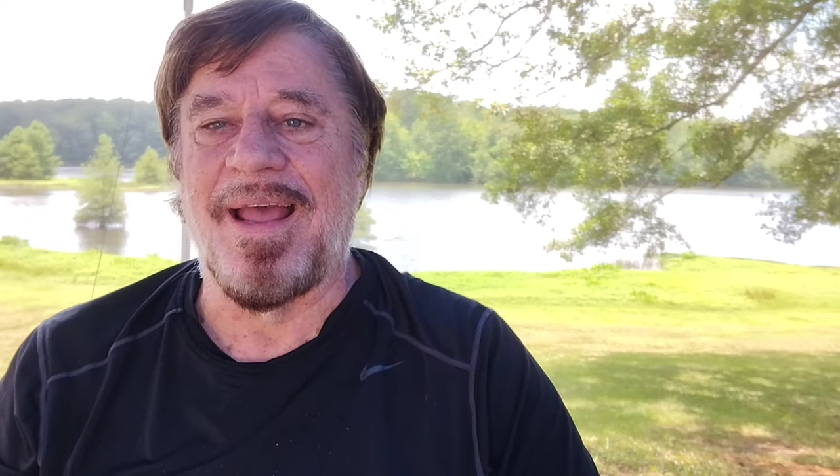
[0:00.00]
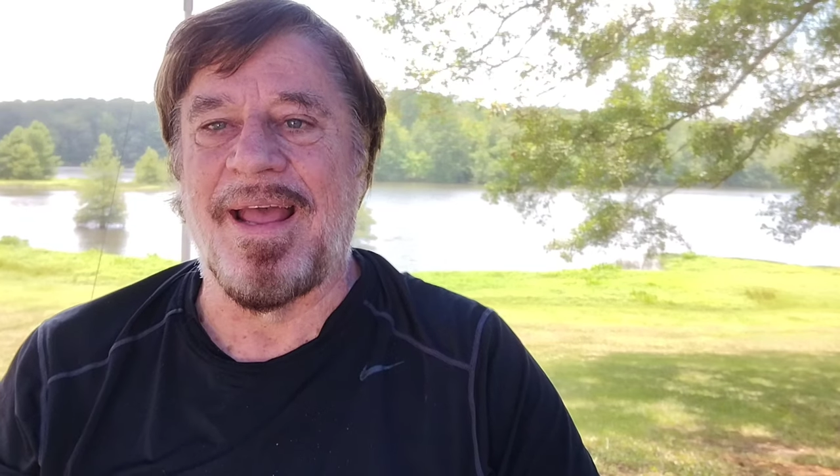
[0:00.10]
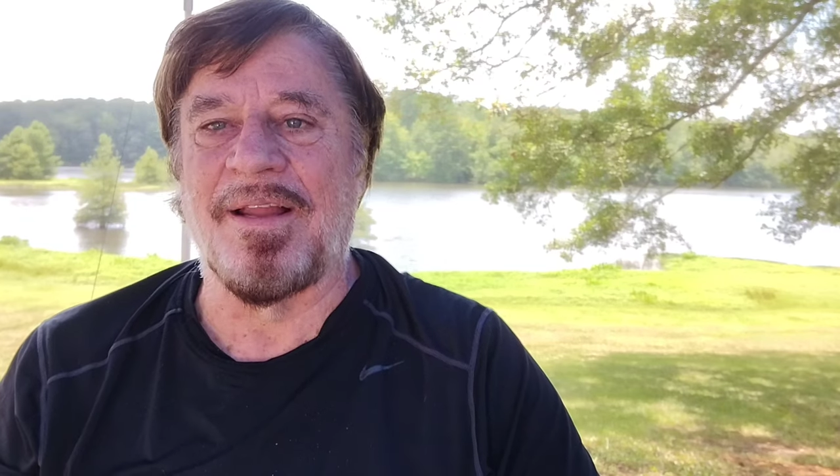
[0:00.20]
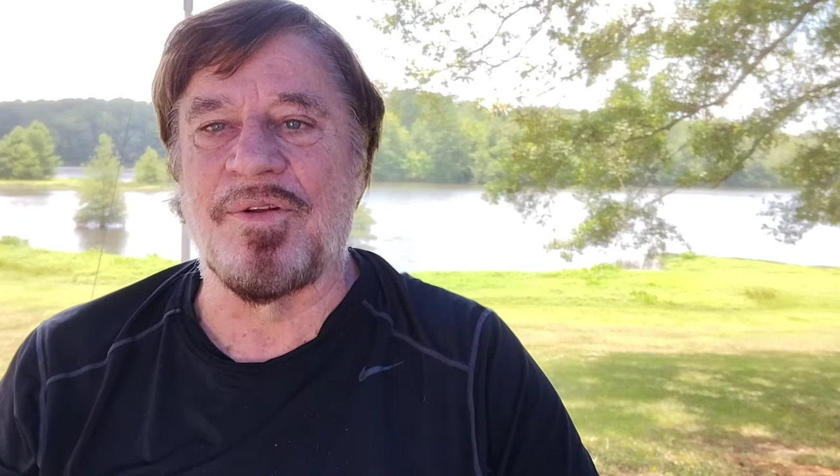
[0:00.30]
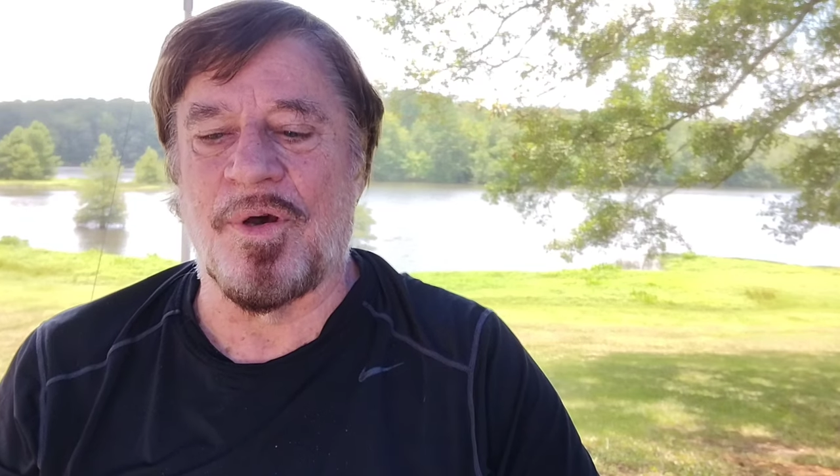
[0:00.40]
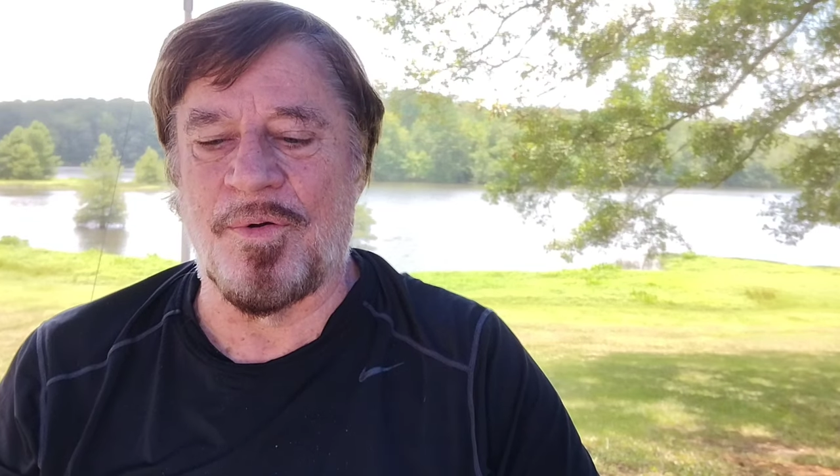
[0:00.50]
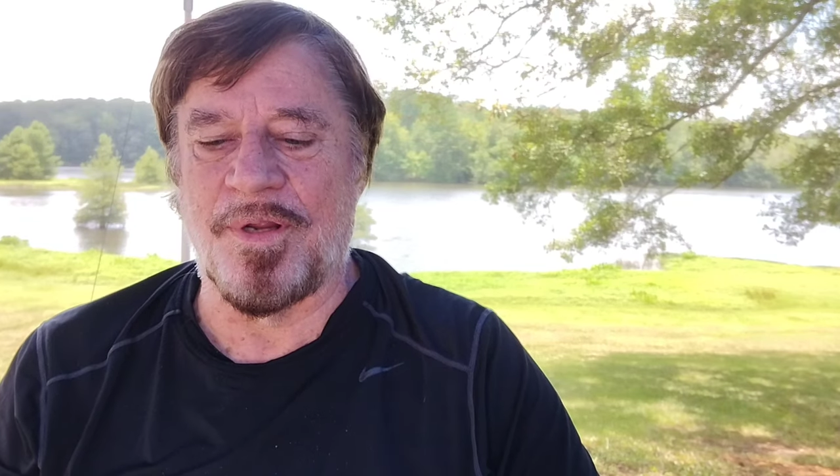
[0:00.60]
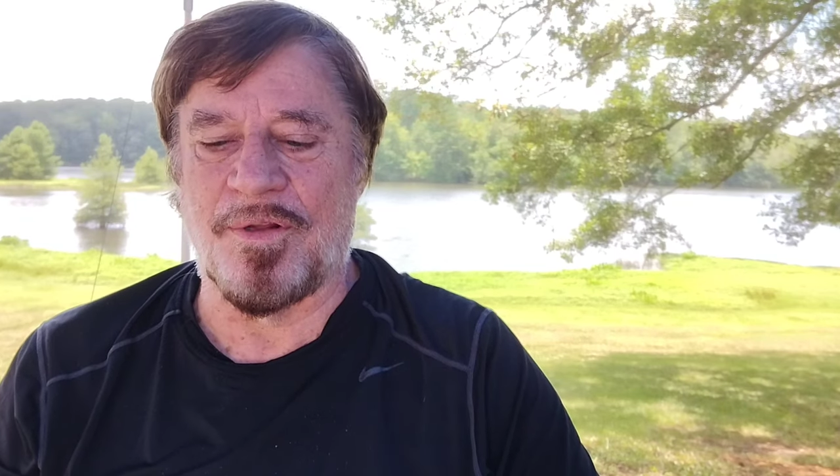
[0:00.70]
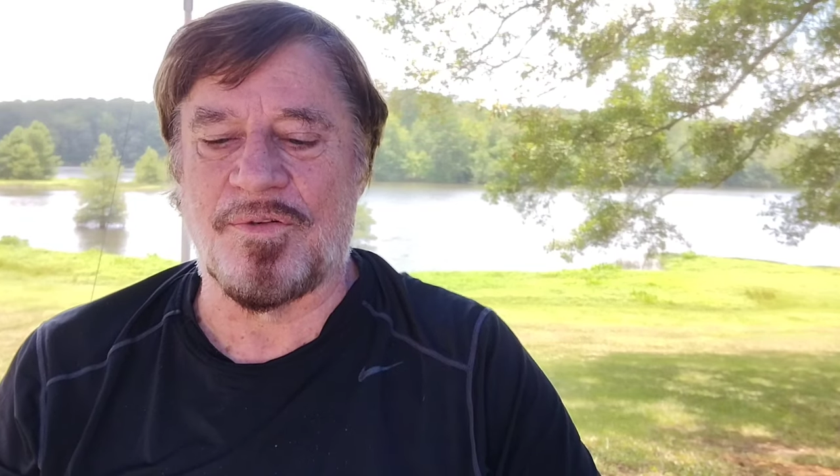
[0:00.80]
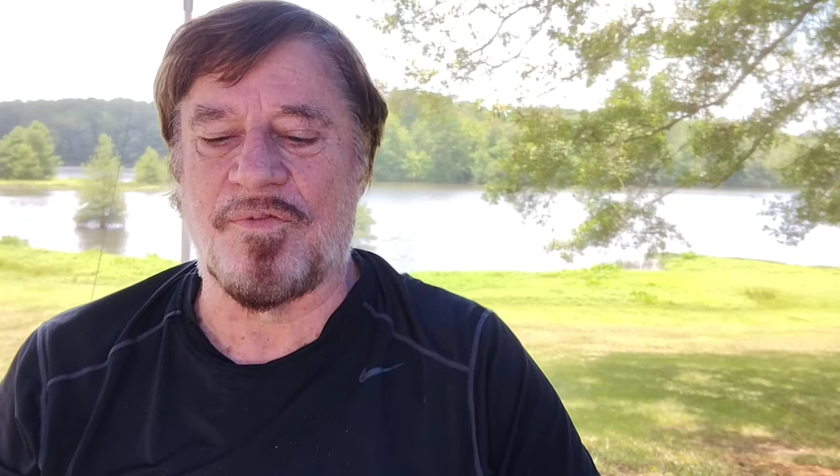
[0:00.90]

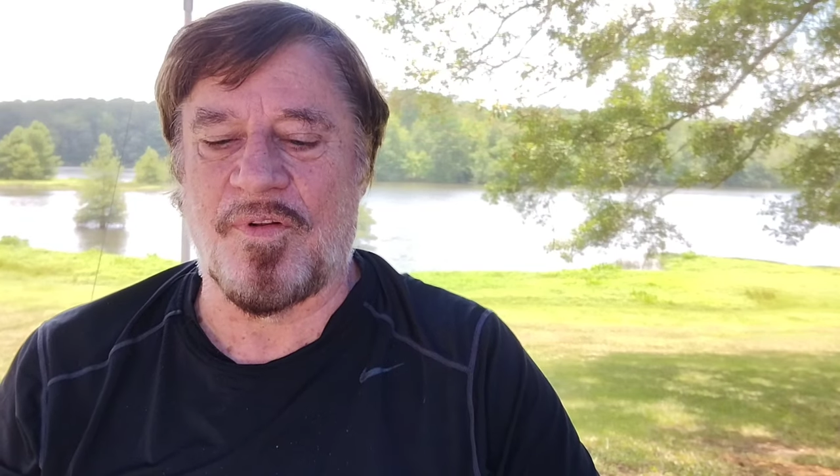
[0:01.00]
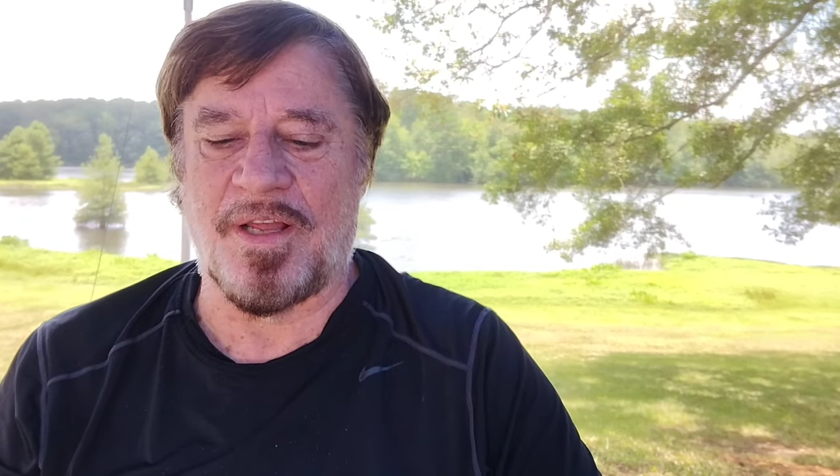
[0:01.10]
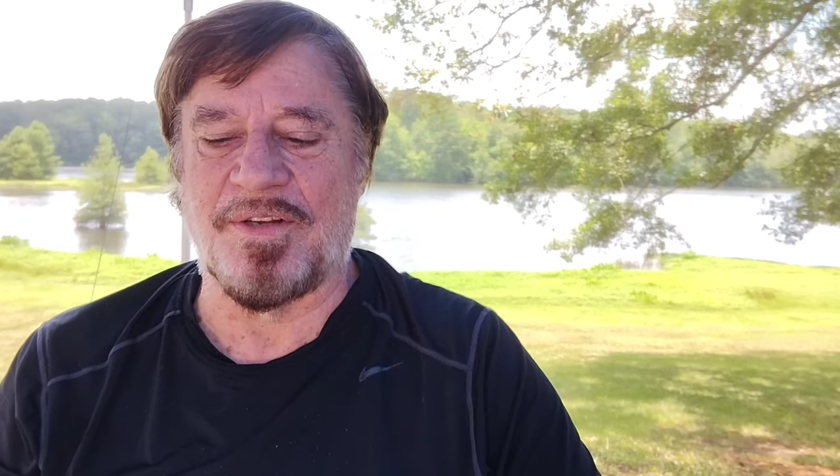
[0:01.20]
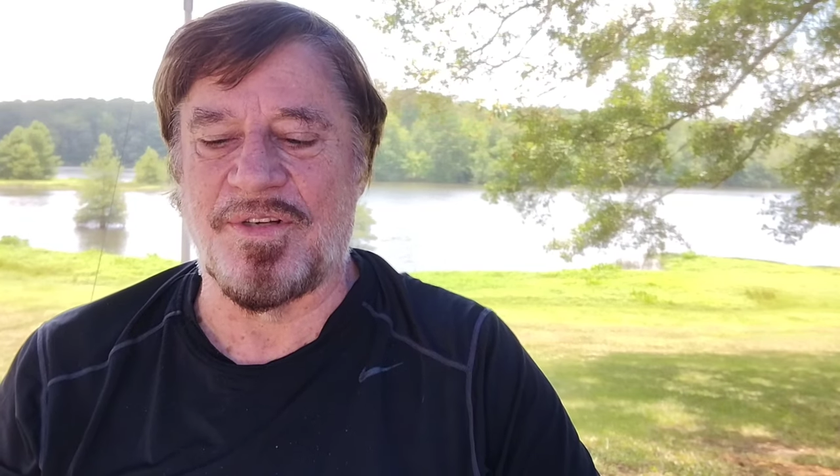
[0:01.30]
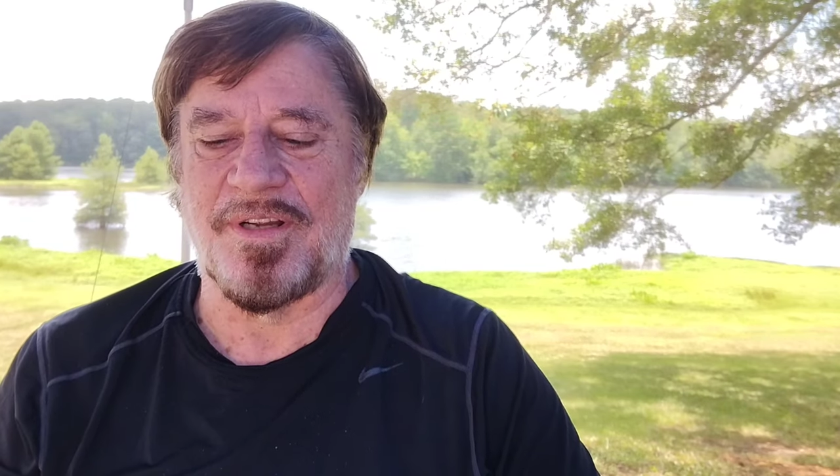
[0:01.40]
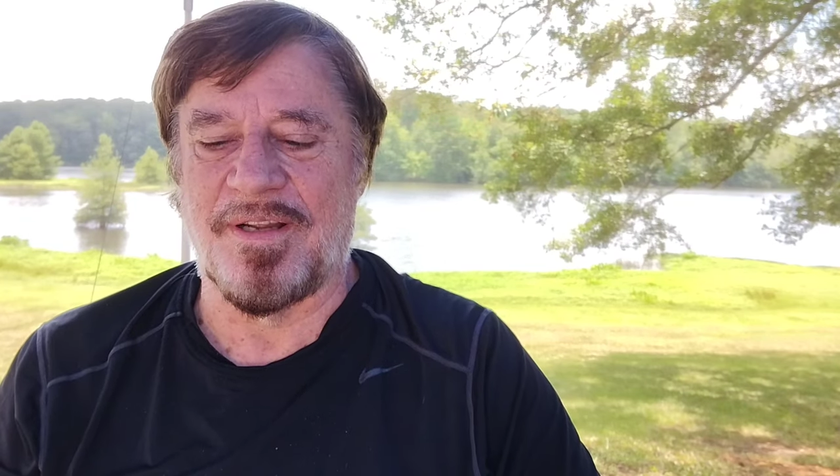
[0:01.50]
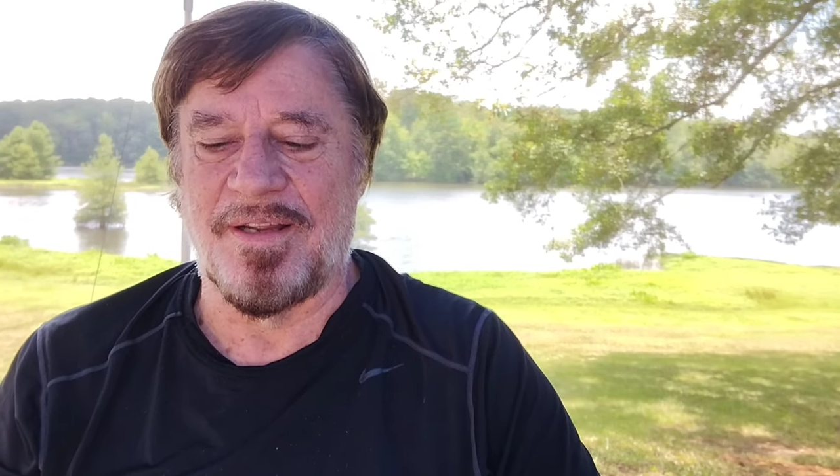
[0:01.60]
Antonio's flesh.